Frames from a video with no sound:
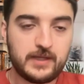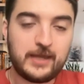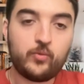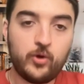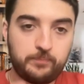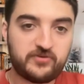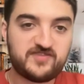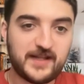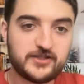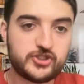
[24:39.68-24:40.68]
it will
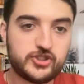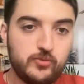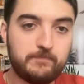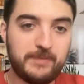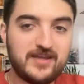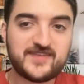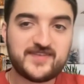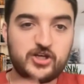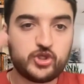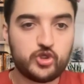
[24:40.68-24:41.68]
present to you based
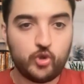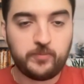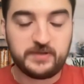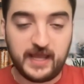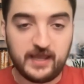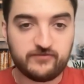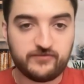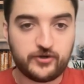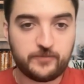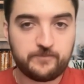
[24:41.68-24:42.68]
on your
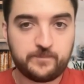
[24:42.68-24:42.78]
behavior.